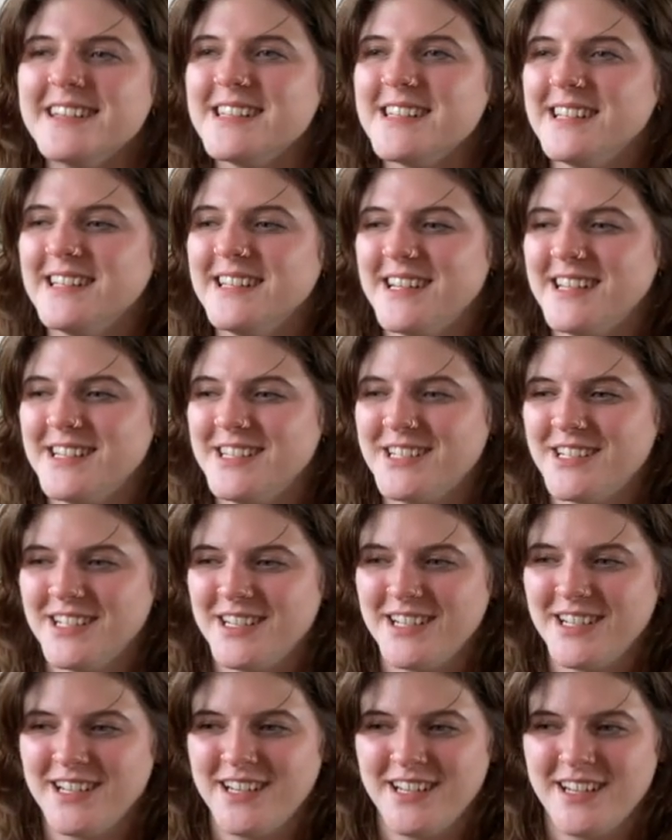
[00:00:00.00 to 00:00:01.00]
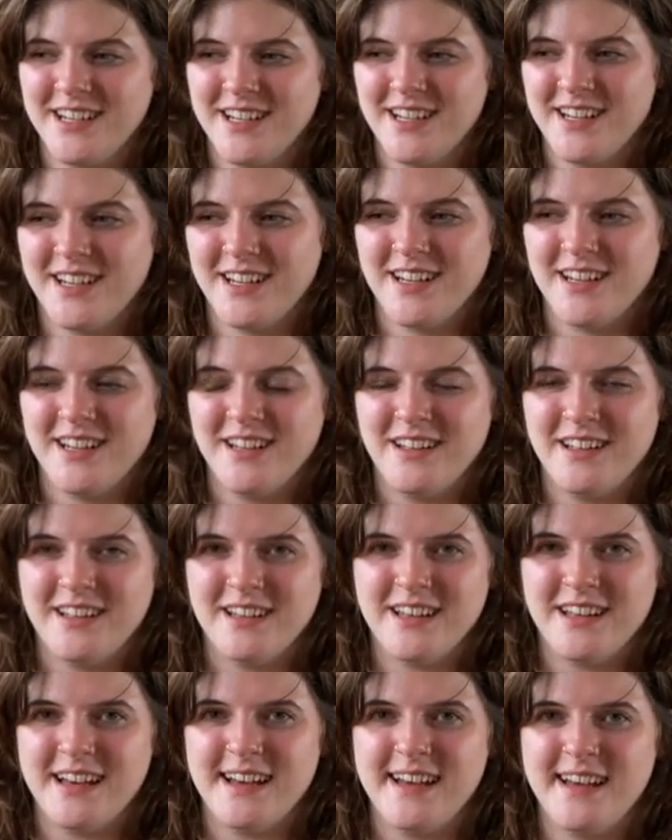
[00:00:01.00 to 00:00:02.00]
teenager
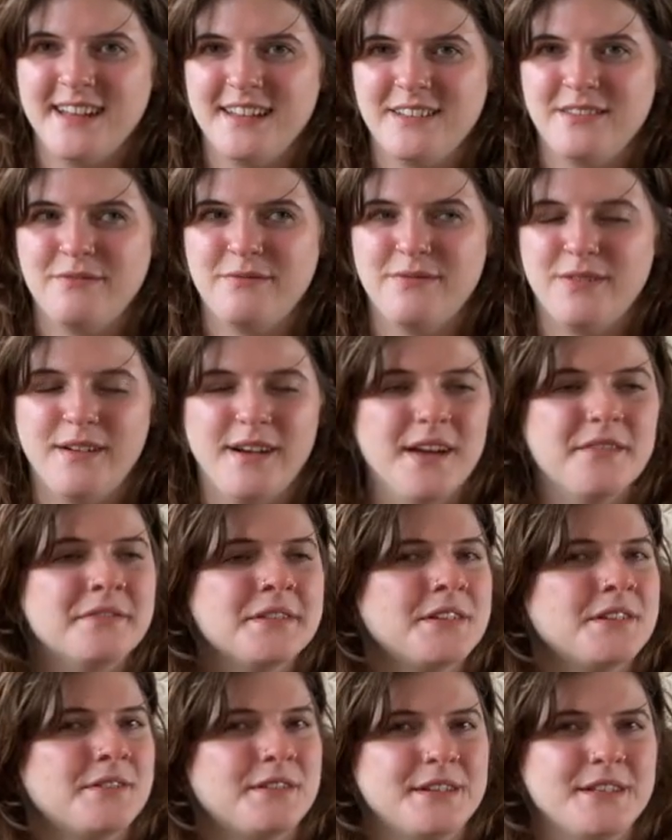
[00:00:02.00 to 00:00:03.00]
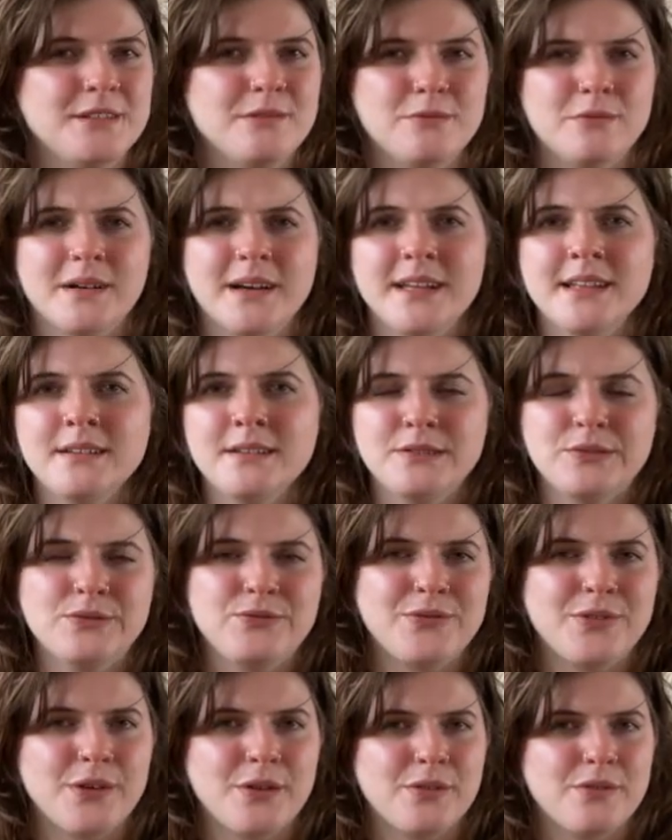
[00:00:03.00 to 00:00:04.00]
at Forever twenty-one
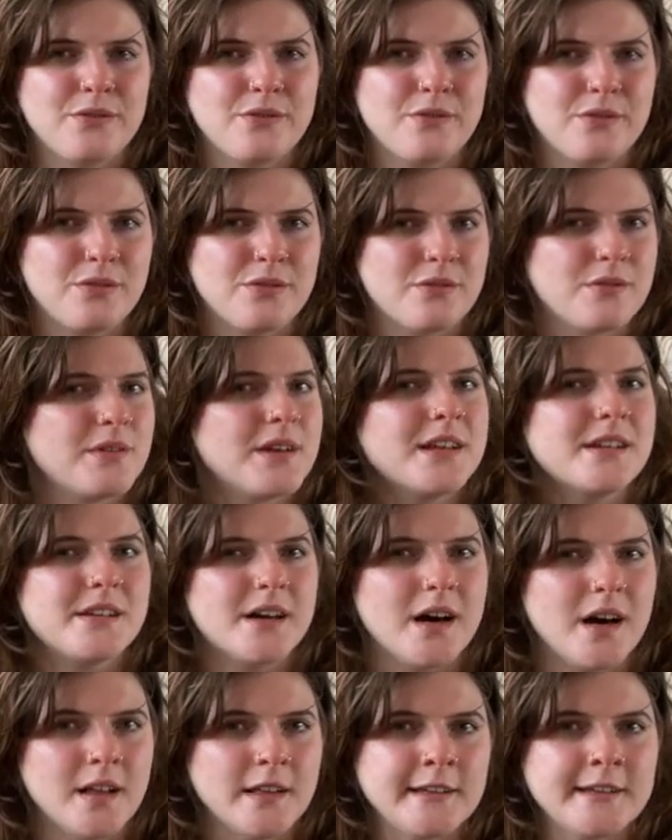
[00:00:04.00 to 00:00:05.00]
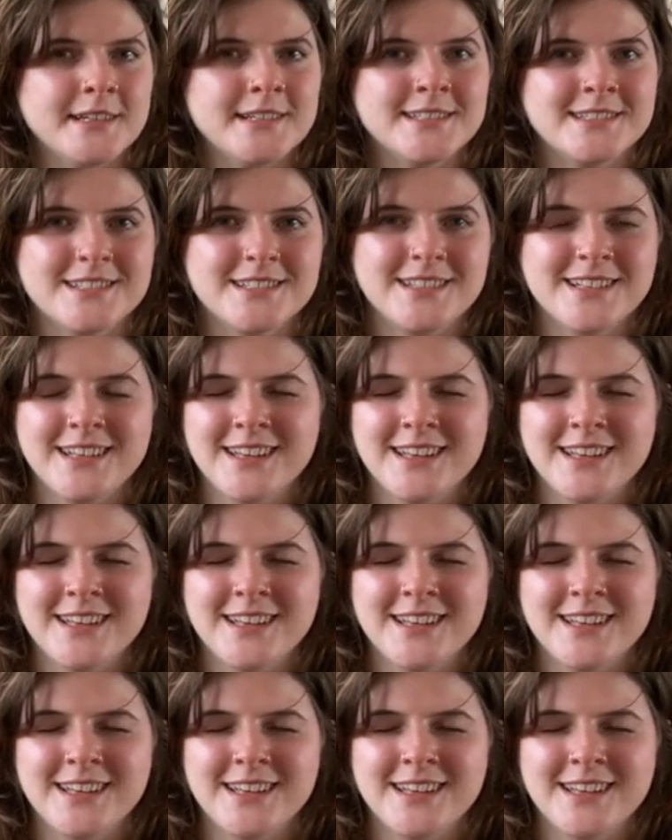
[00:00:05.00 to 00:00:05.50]
for three dollars,